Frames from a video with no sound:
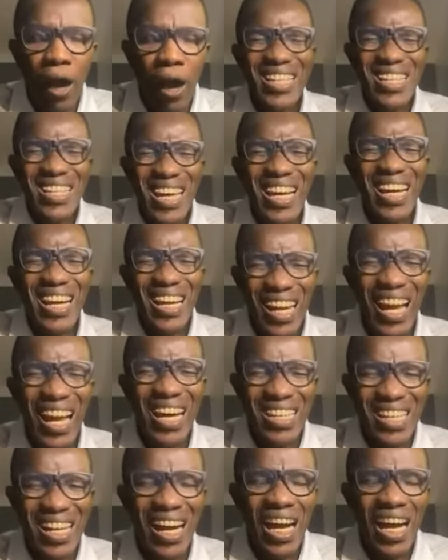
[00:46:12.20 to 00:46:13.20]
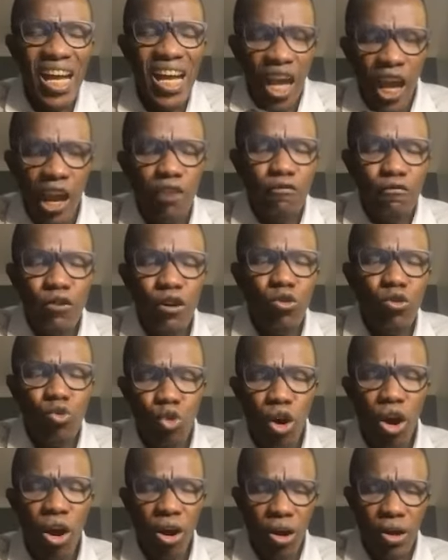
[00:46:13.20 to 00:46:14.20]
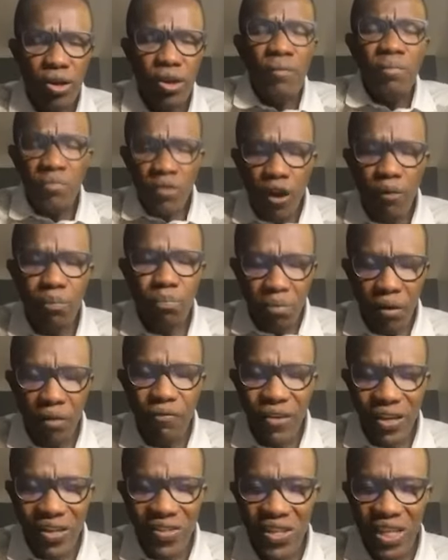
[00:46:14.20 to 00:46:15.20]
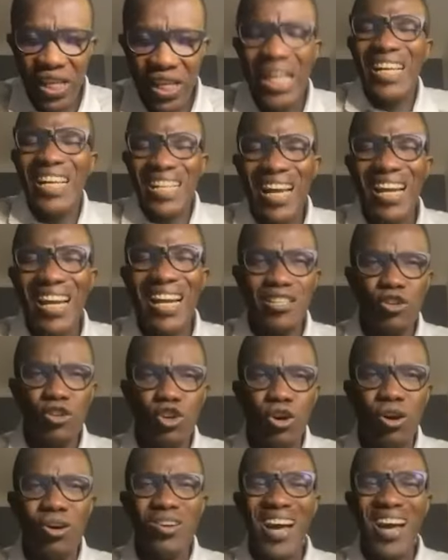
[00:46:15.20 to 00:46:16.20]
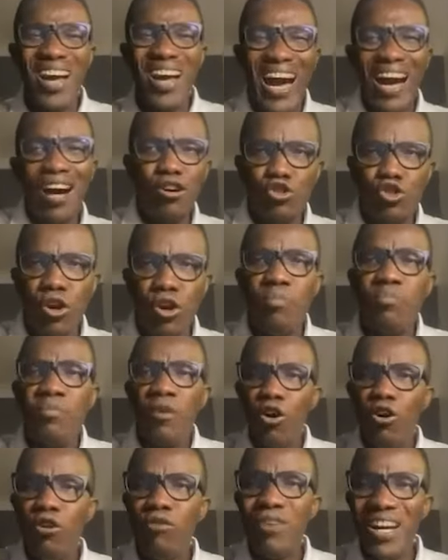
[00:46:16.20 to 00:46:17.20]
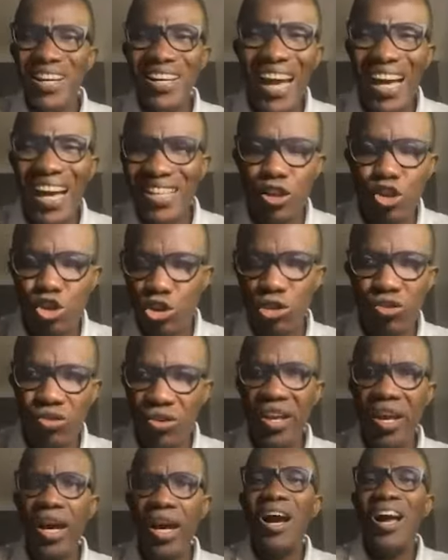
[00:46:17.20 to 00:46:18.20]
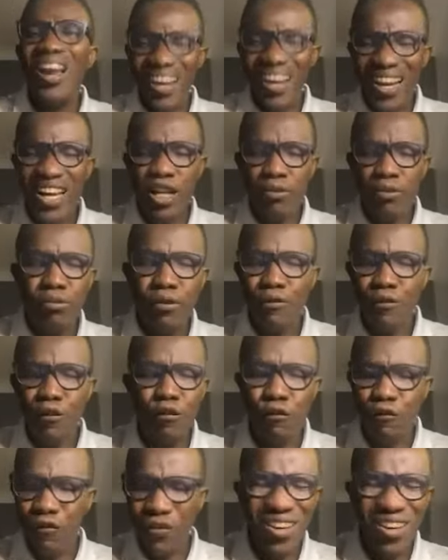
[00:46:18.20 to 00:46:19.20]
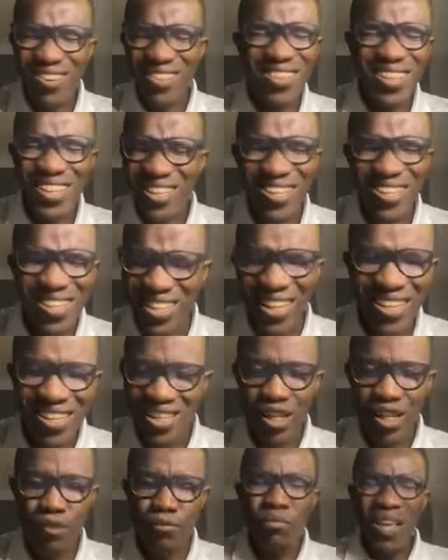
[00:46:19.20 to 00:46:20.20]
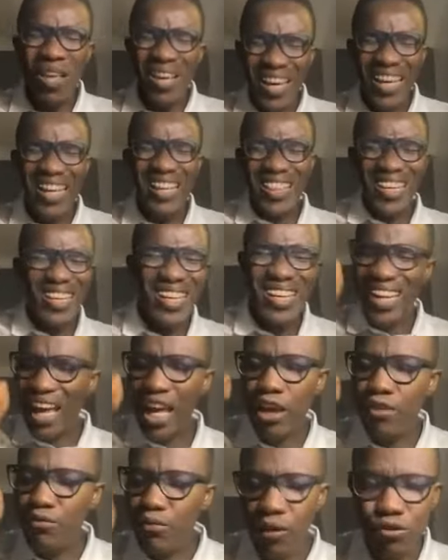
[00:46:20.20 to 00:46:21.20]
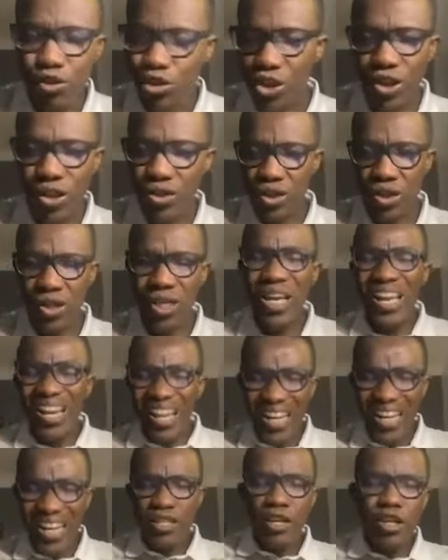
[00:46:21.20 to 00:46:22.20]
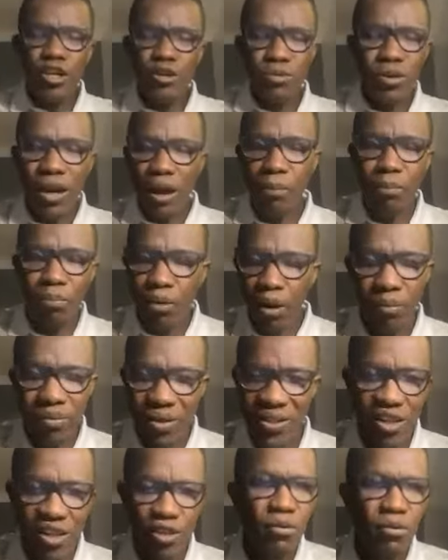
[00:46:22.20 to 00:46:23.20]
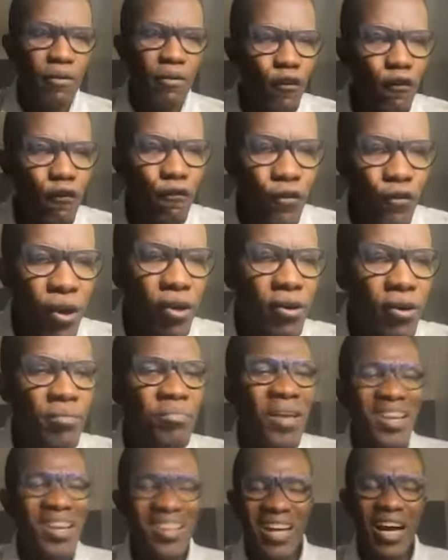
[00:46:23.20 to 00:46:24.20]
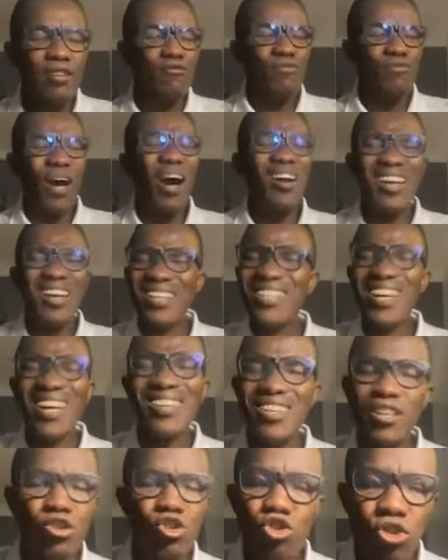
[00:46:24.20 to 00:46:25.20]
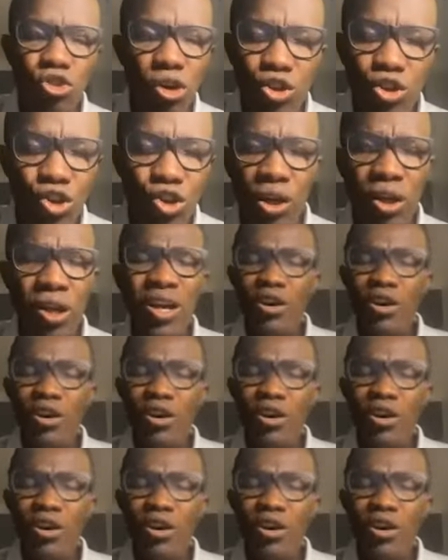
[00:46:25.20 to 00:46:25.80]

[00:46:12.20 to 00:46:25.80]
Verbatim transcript: Kalanda, every word of prophecy that has gone out over Nigeria, let it be fulfilled this season in the name of Jesus. Let scriptural promises be fulfilled that violence and destruction